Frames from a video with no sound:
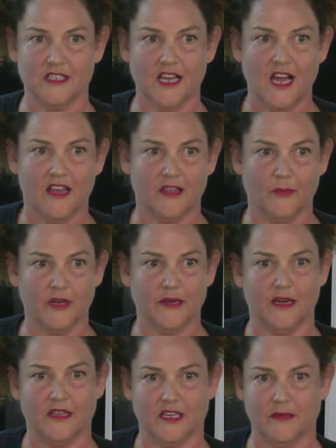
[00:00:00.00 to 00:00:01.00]
and then we can
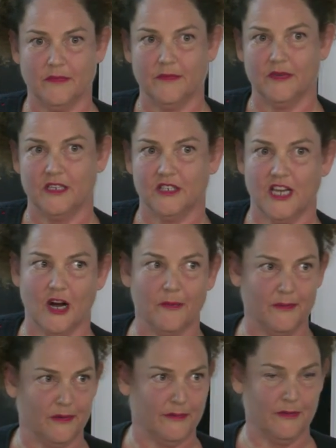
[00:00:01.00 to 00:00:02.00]
make the commitment to help
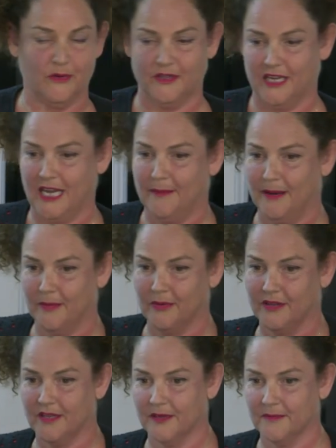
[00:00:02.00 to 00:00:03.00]
implement what they come up
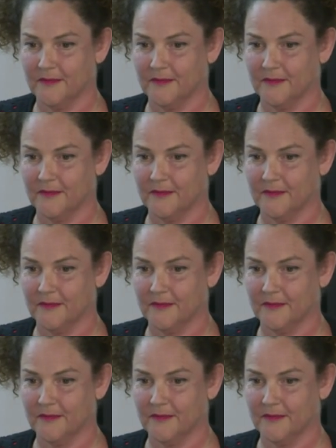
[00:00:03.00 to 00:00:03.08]
with.